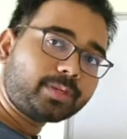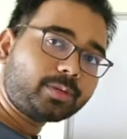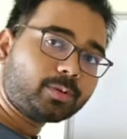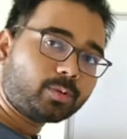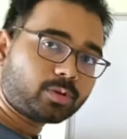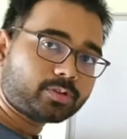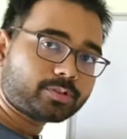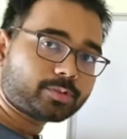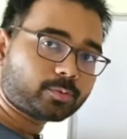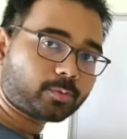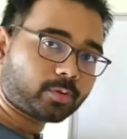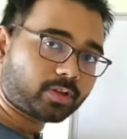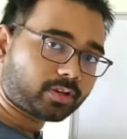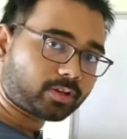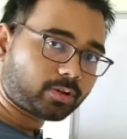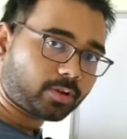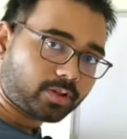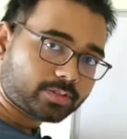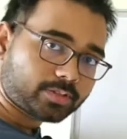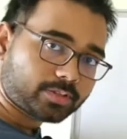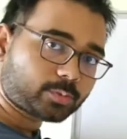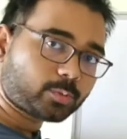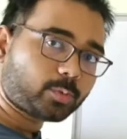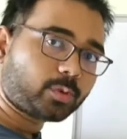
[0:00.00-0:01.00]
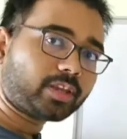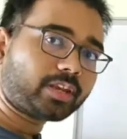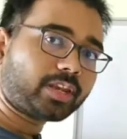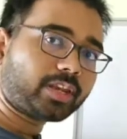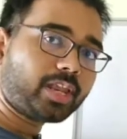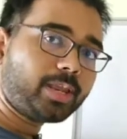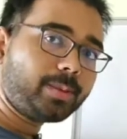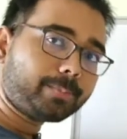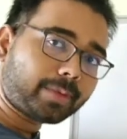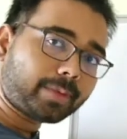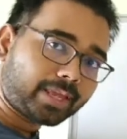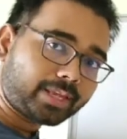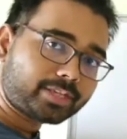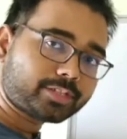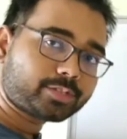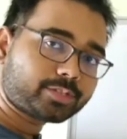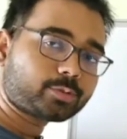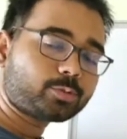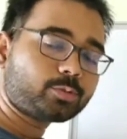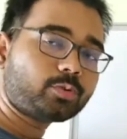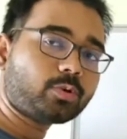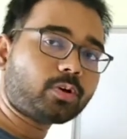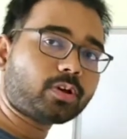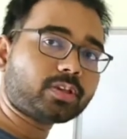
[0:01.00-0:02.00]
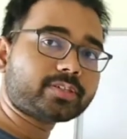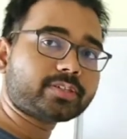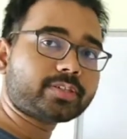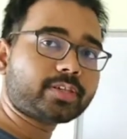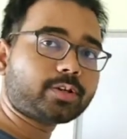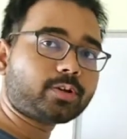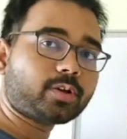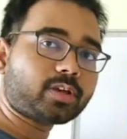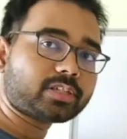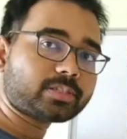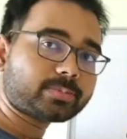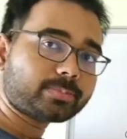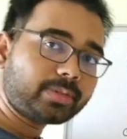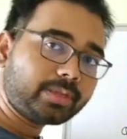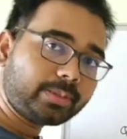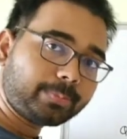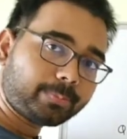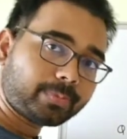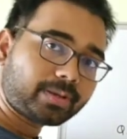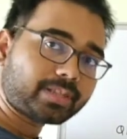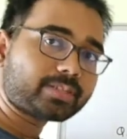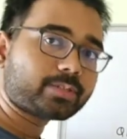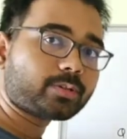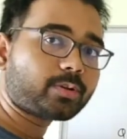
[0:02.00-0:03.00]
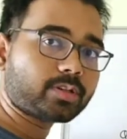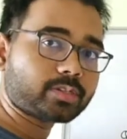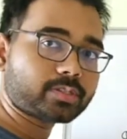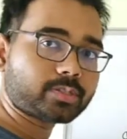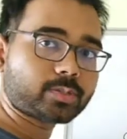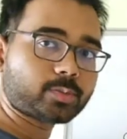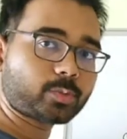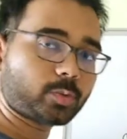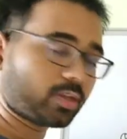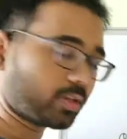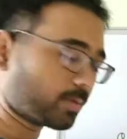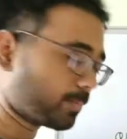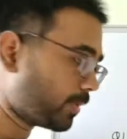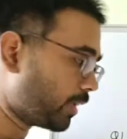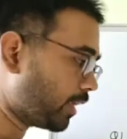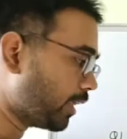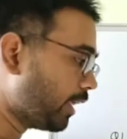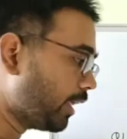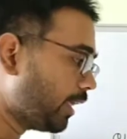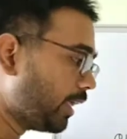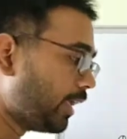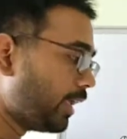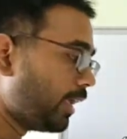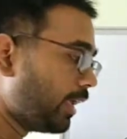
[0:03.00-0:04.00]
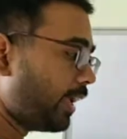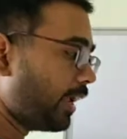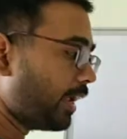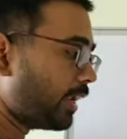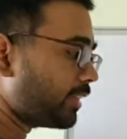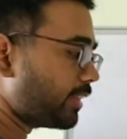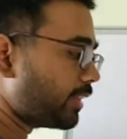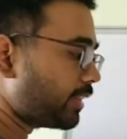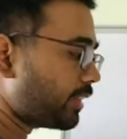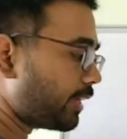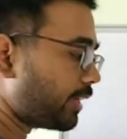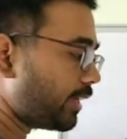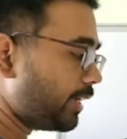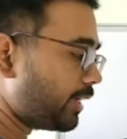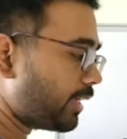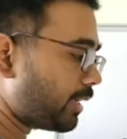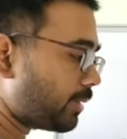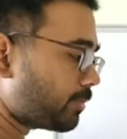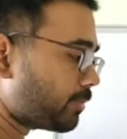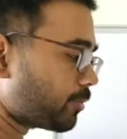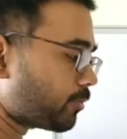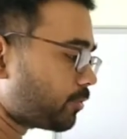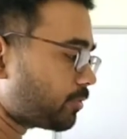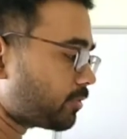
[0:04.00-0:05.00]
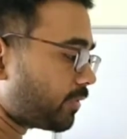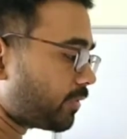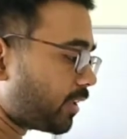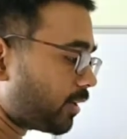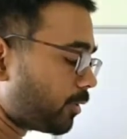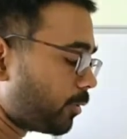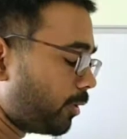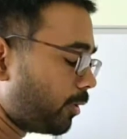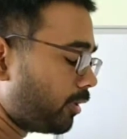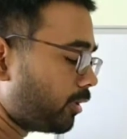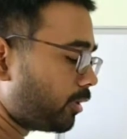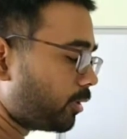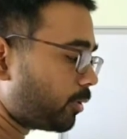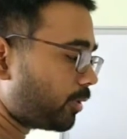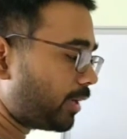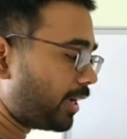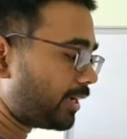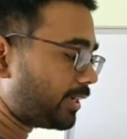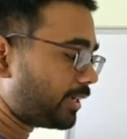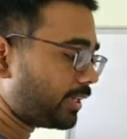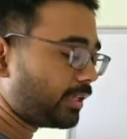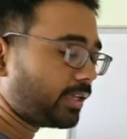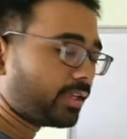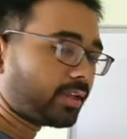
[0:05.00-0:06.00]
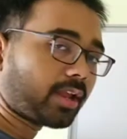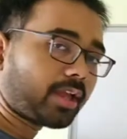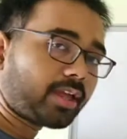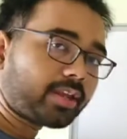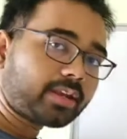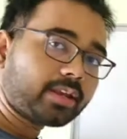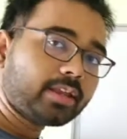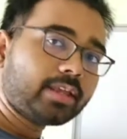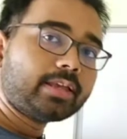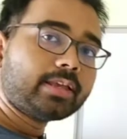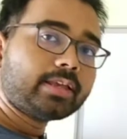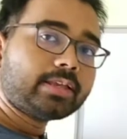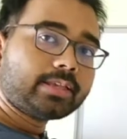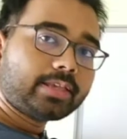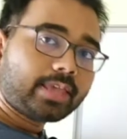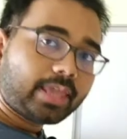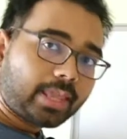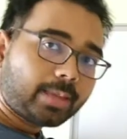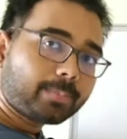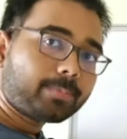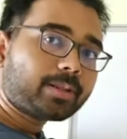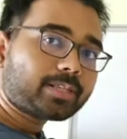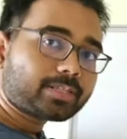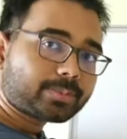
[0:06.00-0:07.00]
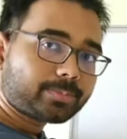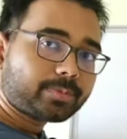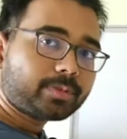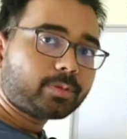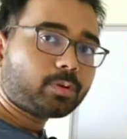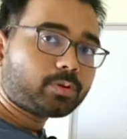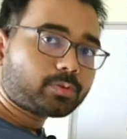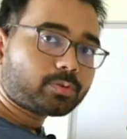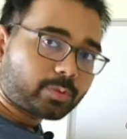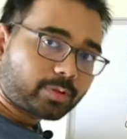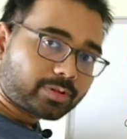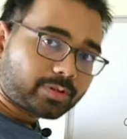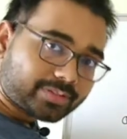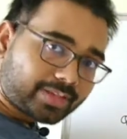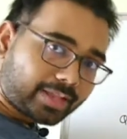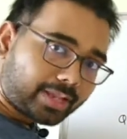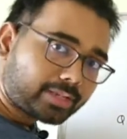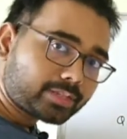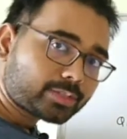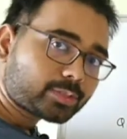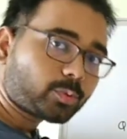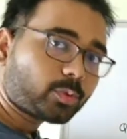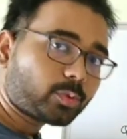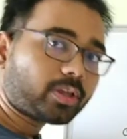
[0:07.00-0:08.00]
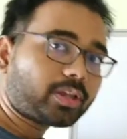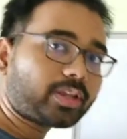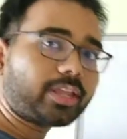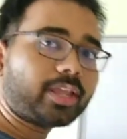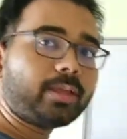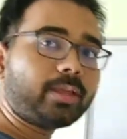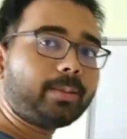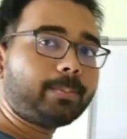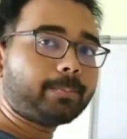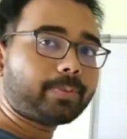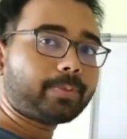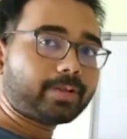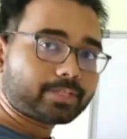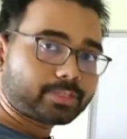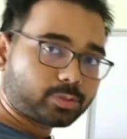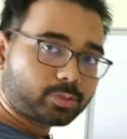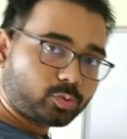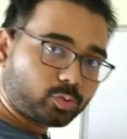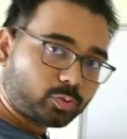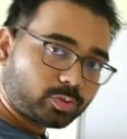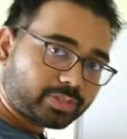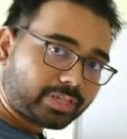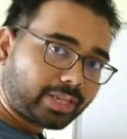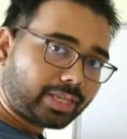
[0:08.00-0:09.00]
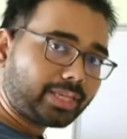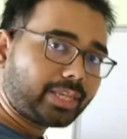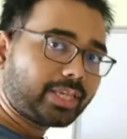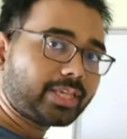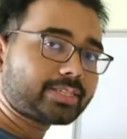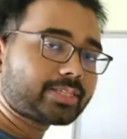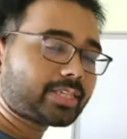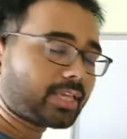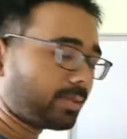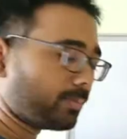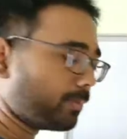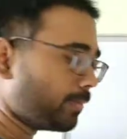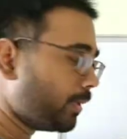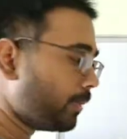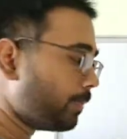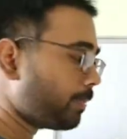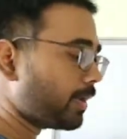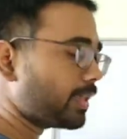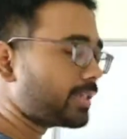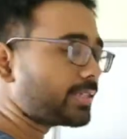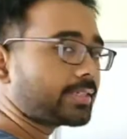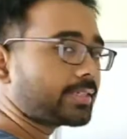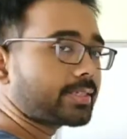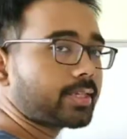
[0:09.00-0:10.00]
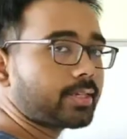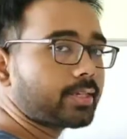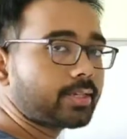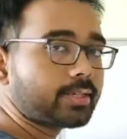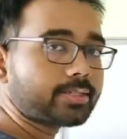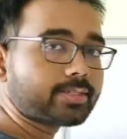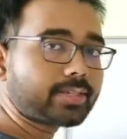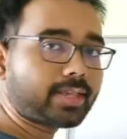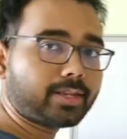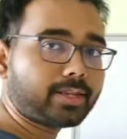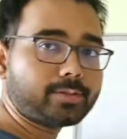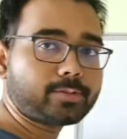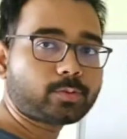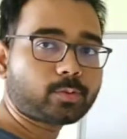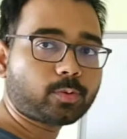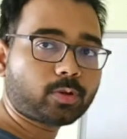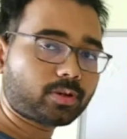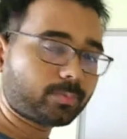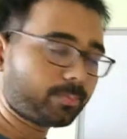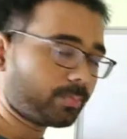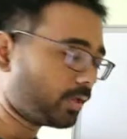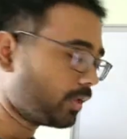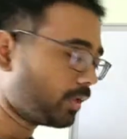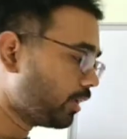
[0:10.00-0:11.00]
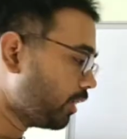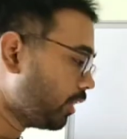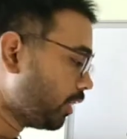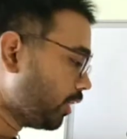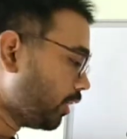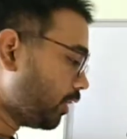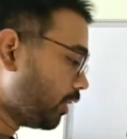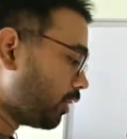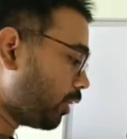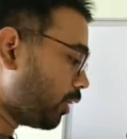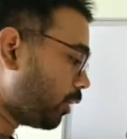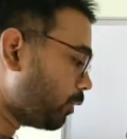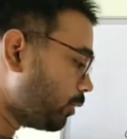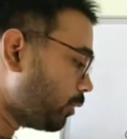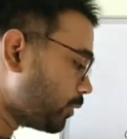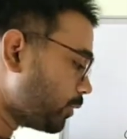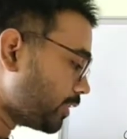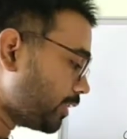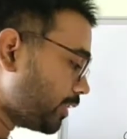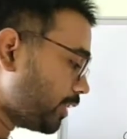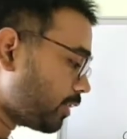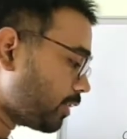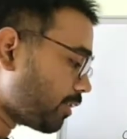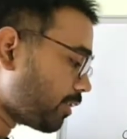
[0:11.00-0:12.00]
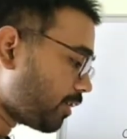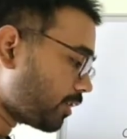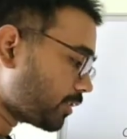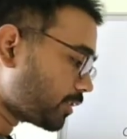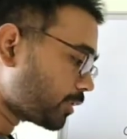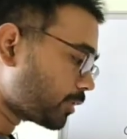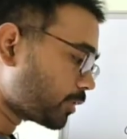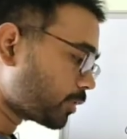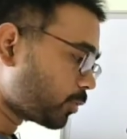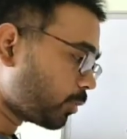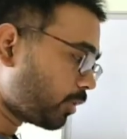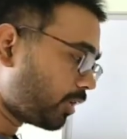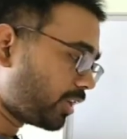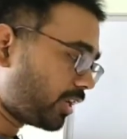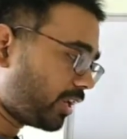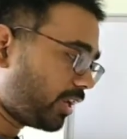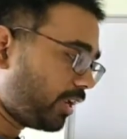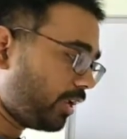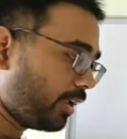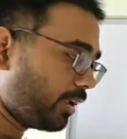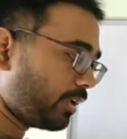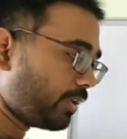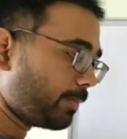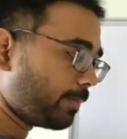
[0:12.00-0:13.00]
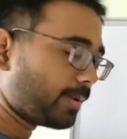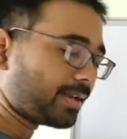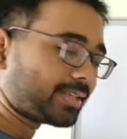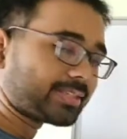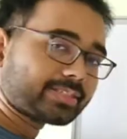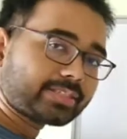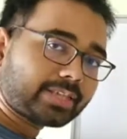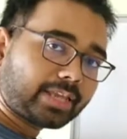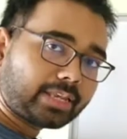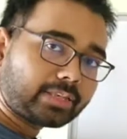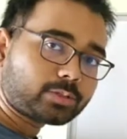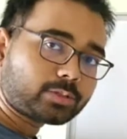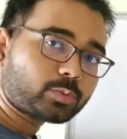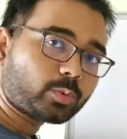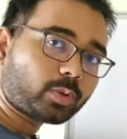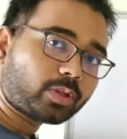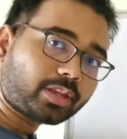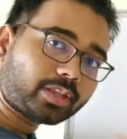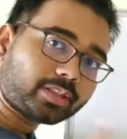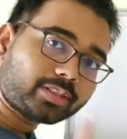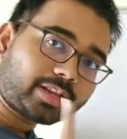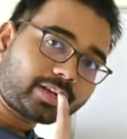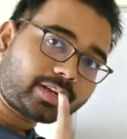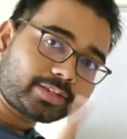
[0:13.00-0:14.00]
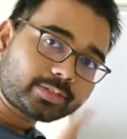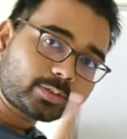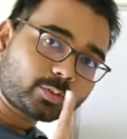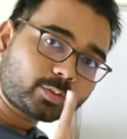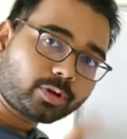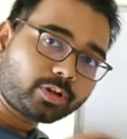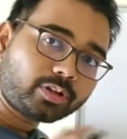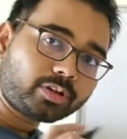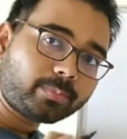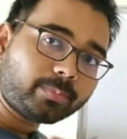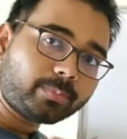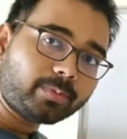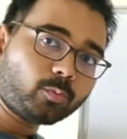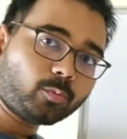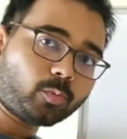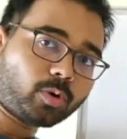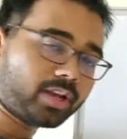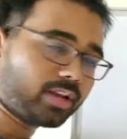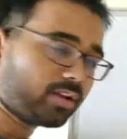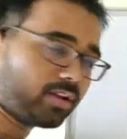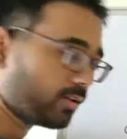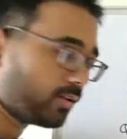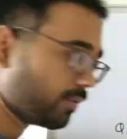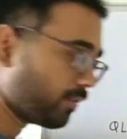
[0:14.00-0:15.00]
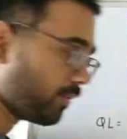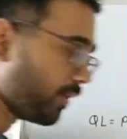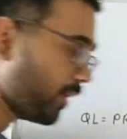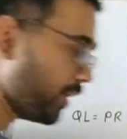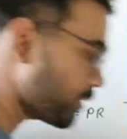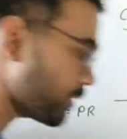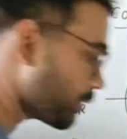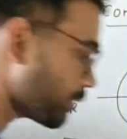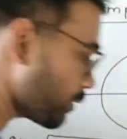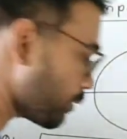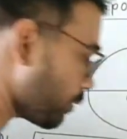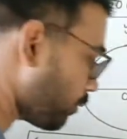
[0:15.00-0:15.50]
whole square, cos square A minus 2 cos A cos B plus cos square B. And the 3 terms which we are going to get here are A plus B whole square, sin square A plus 2 sin A sin B plus sin square B. Now you see cos square A plus sin square A, that is going to be 1, right? So